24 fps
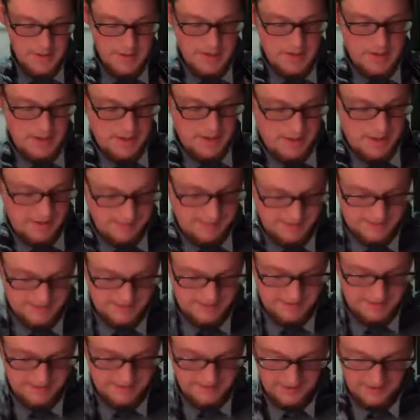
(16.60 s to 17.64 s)
Let me
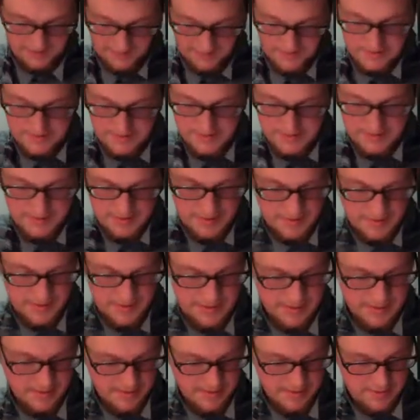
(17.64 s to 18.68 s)
see, I haven't done this in a
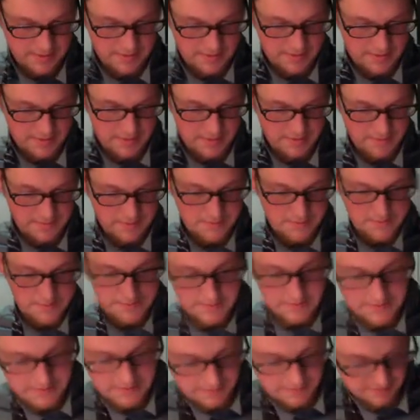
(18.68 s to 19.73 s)
while, so
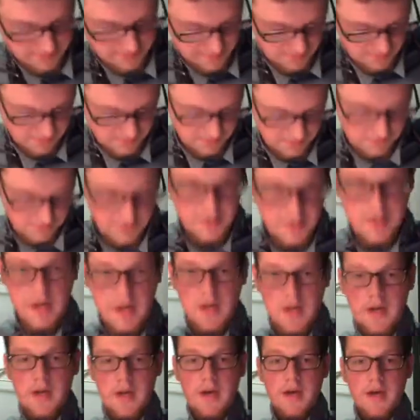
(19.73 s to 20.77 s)
I'm so old.
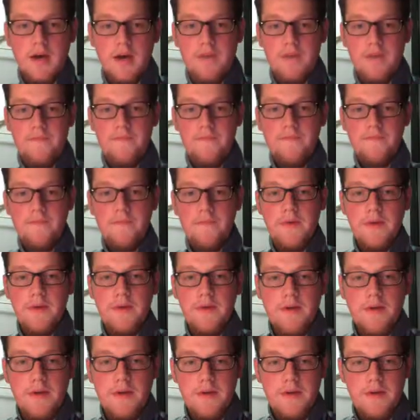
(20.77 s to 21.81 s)
Um,
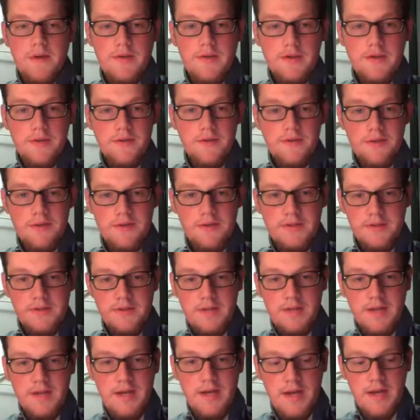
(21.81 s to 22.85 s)
so this is a
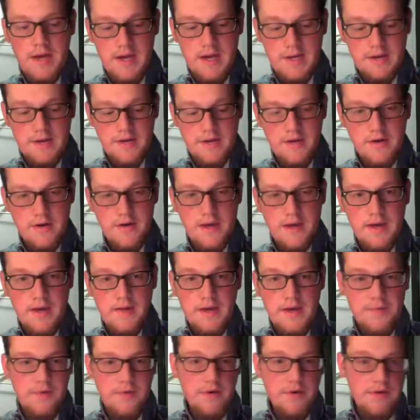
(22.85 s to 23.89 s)
knot called,
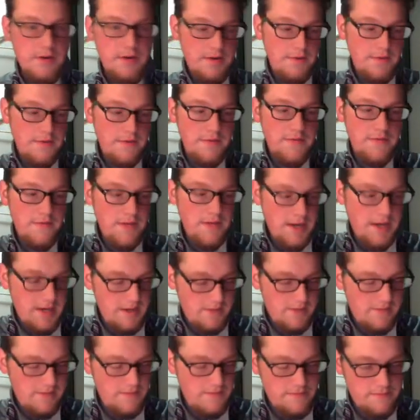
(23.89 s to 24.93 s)
I'm wearing a
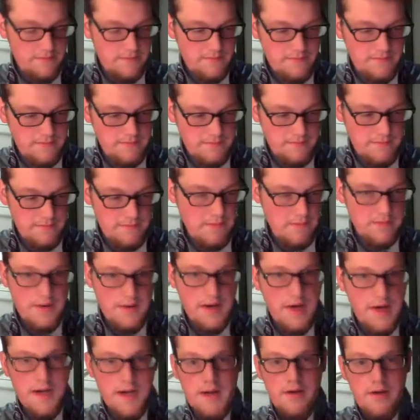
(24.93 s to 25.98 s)
green,
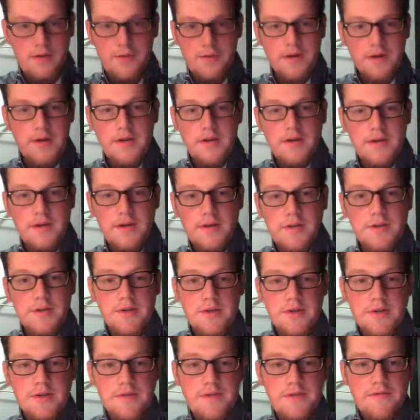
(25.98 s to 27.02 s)
gray, I don't know what color it is shirt,
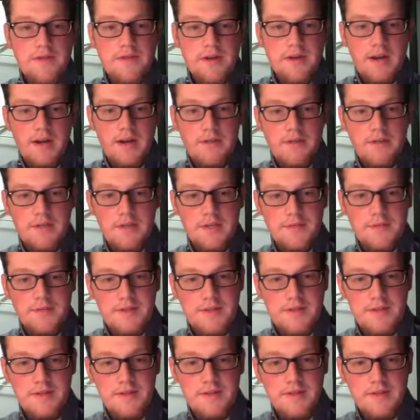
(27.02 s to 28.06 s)
so I figured I'd wear something
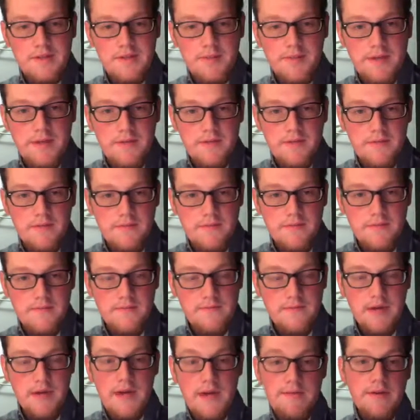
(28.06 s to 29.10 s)
that's a little bit
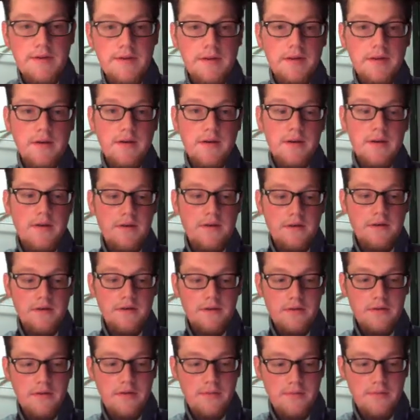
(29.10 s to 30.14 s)
avant-garde or a
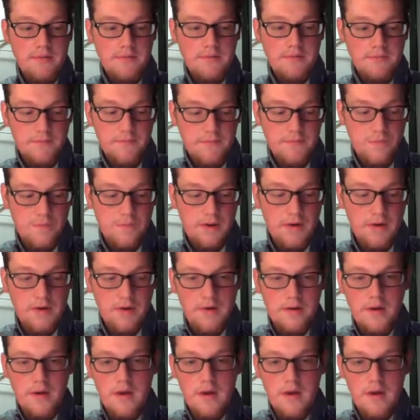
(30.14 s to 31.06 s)
little bit weird